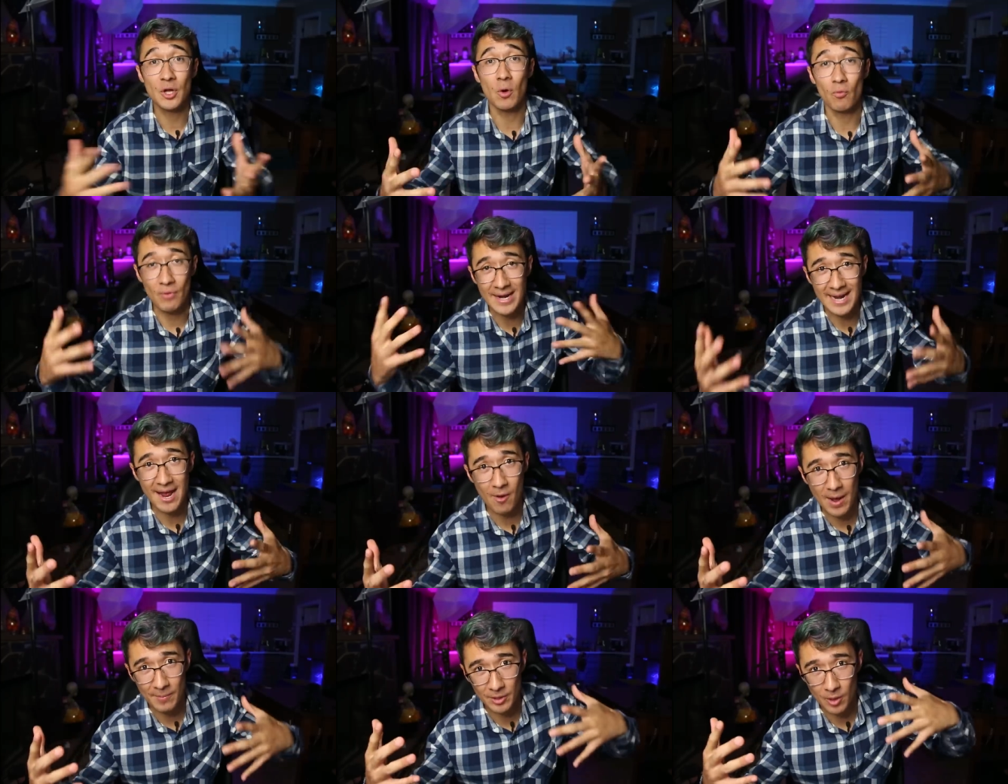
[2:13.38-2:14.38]
So right
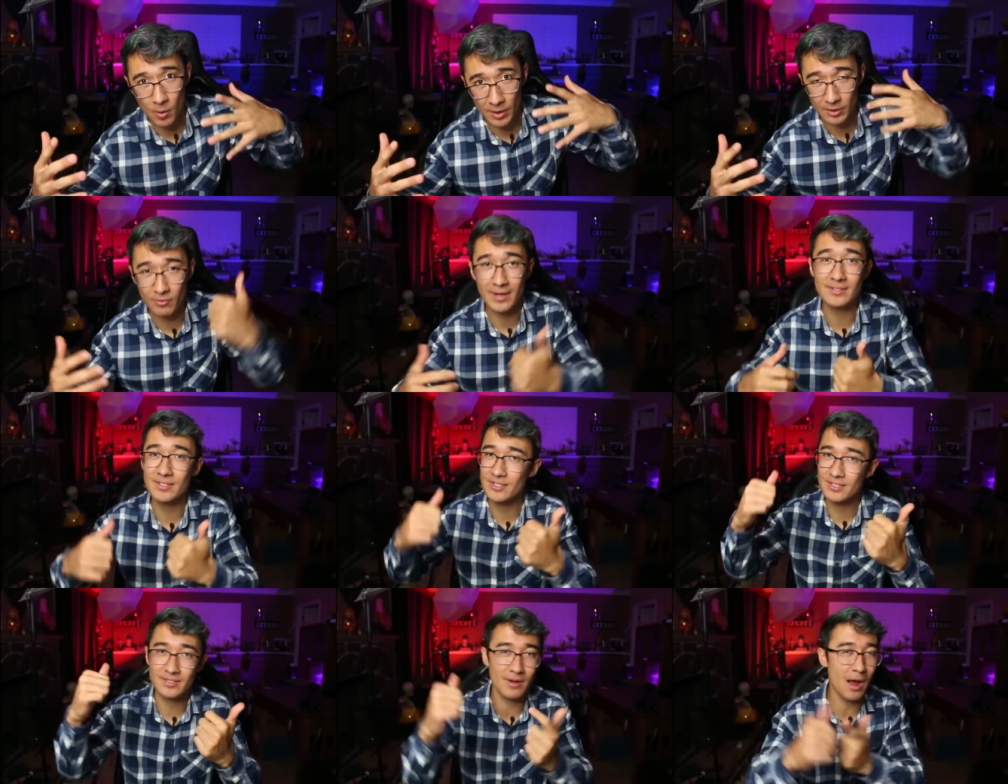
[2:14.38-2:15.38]
now I'm gonna go on
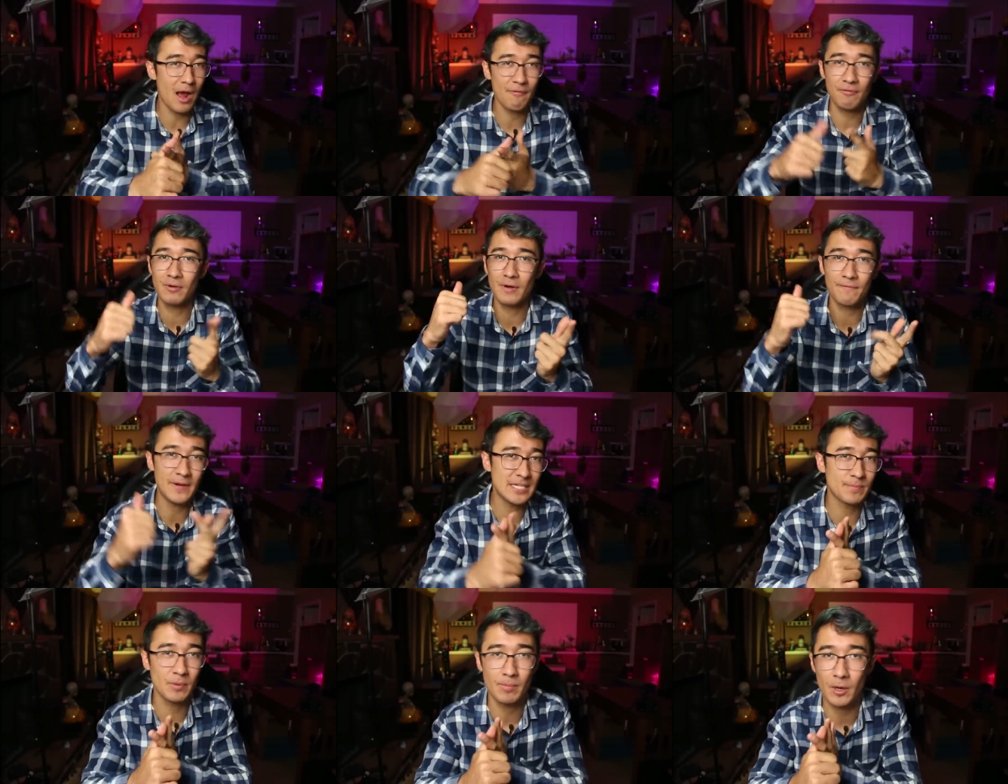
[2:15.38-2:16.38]
Craigslist, up
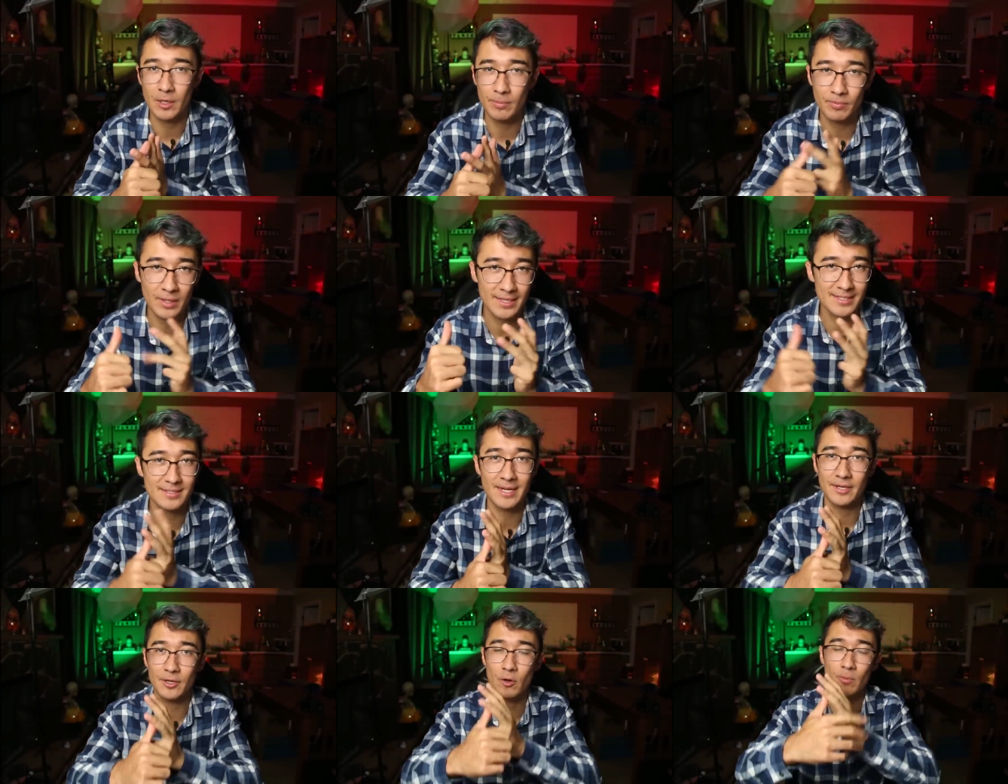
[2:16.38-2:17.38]
Facebook Marketplace,
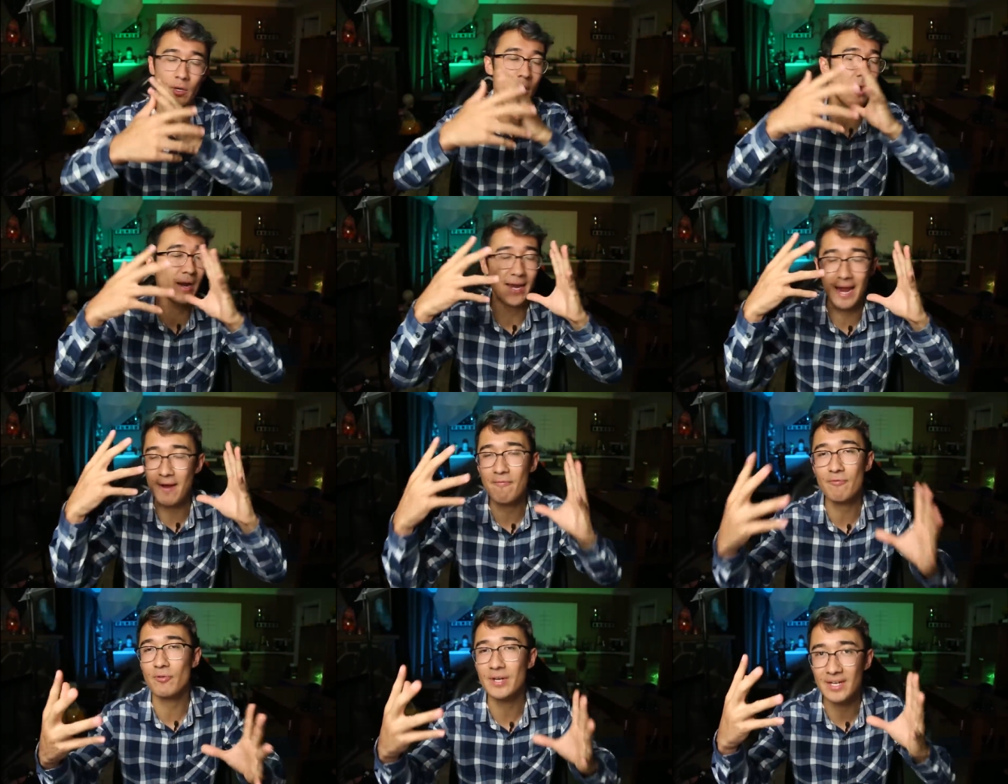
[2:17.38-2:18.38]
Letgo, Mercari,
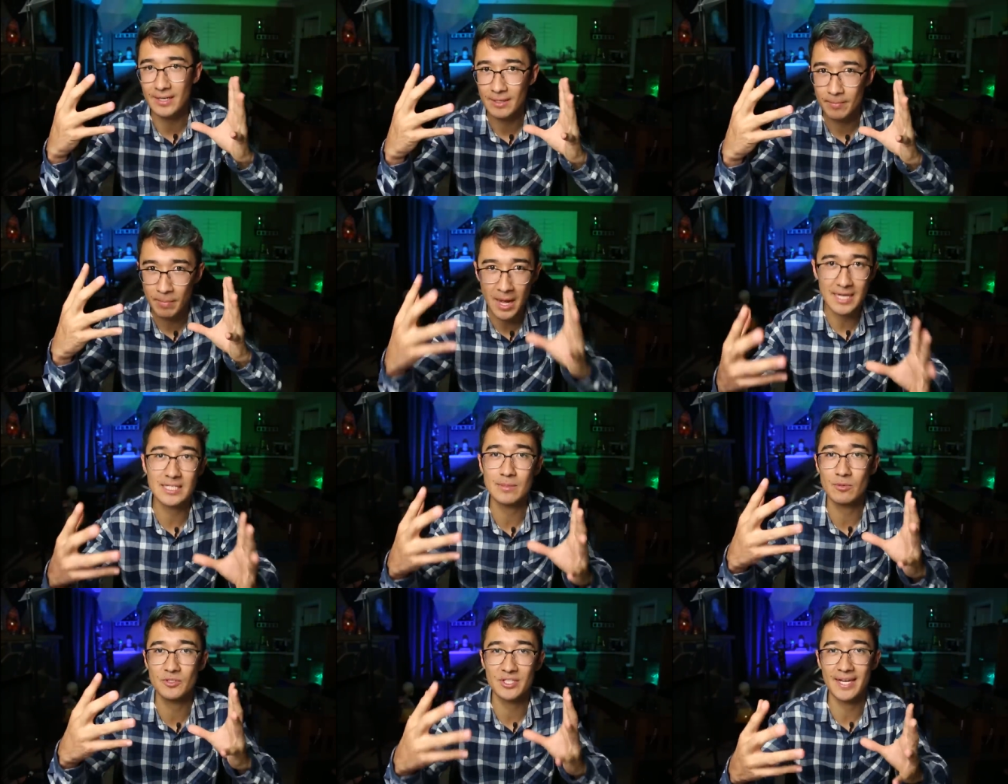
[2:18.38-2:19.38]
every
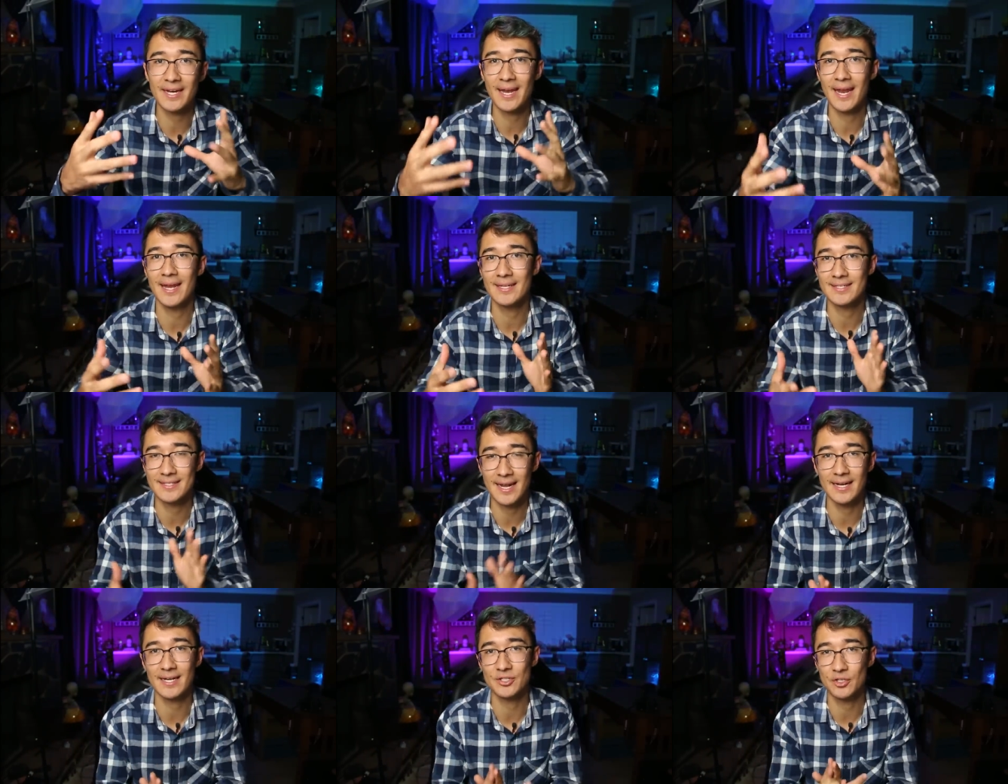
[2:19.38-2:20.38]
possible secondhand
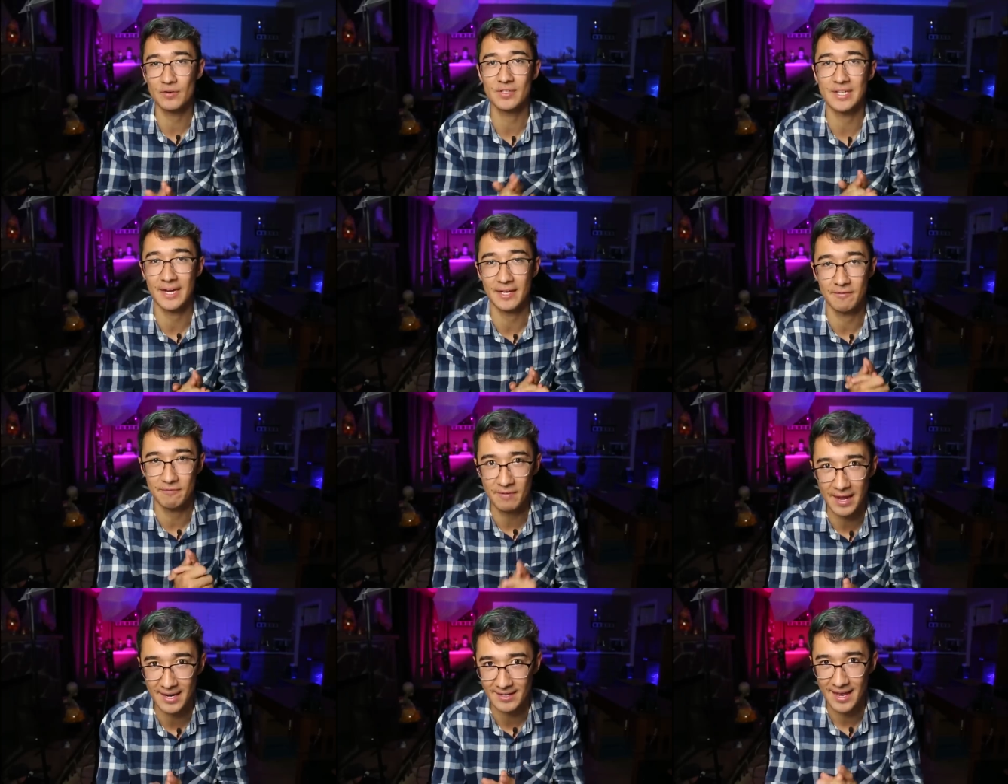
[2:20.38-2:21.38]
site and service I can
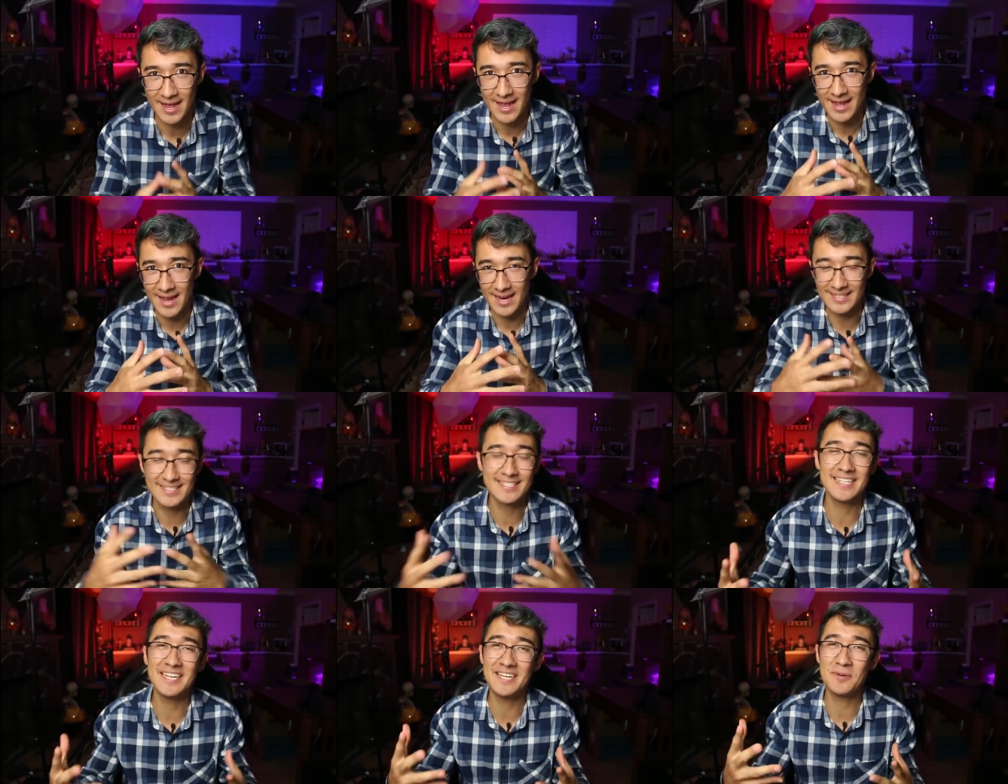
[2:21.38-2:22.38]
find and
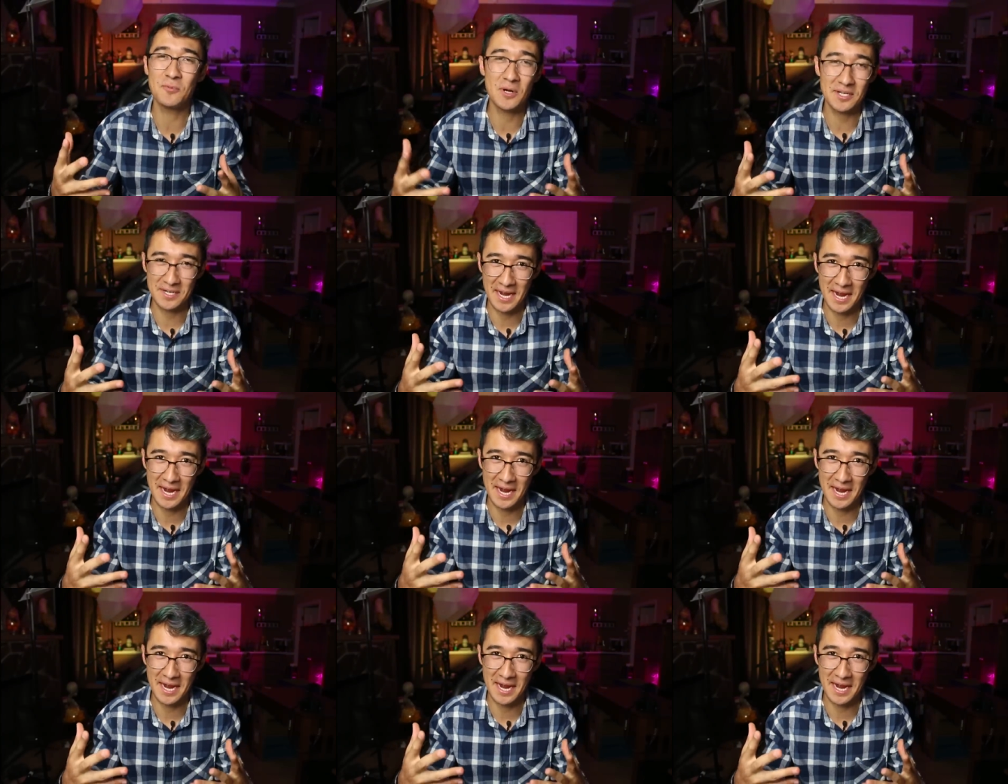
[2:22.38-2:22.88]
see what